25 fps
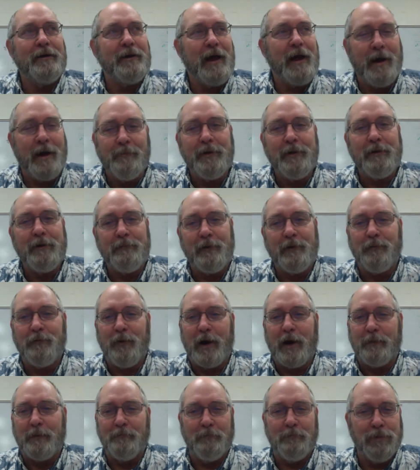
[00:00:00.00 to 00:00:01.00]
how many of you
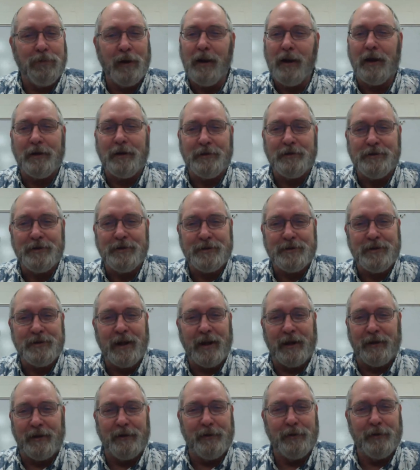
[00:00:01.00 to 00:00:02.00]
find blood just
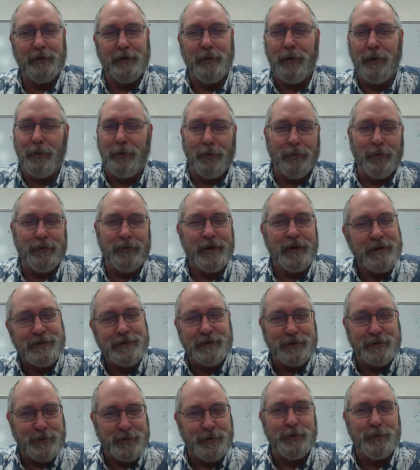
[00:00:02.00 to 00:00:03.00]
like, oh, this
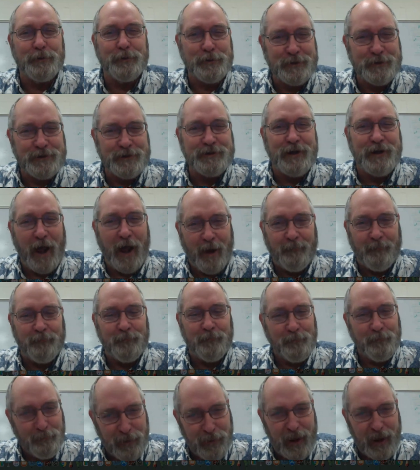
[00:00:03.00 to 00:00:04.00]
is cool
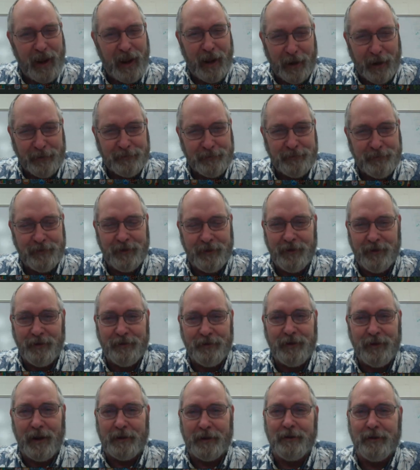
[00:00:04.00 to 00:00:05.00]
stuff, blood? You know,
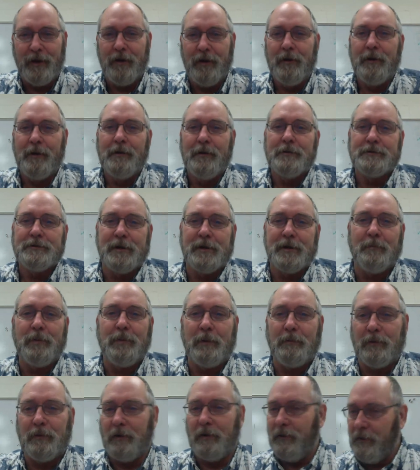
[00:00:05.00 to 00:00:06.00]
you like, some
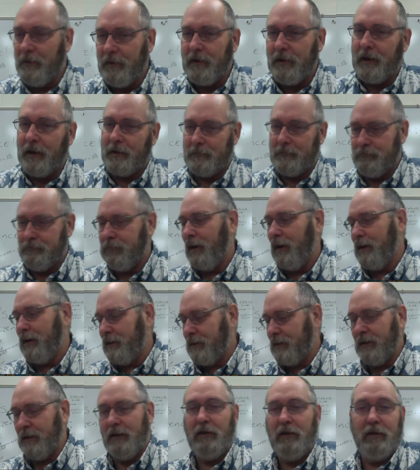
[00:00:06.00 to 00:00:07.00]
people go, oh, that's
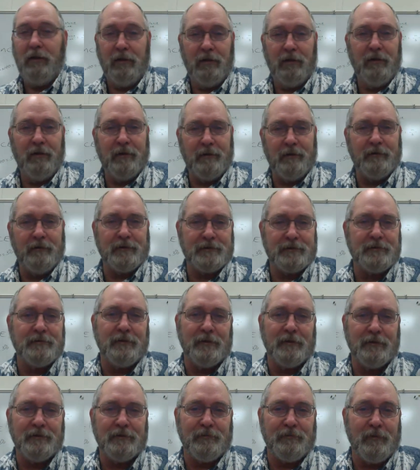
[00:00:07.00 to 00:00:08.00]
blood, oh, it looks,
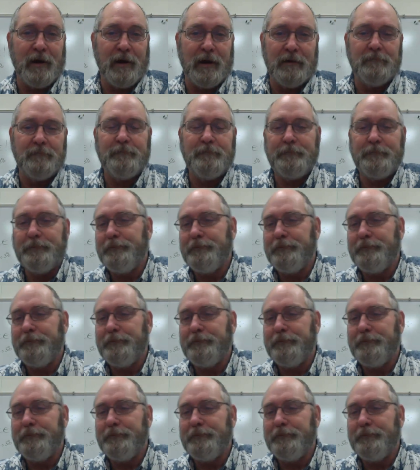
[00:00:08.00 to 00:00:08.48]
you know, it's red.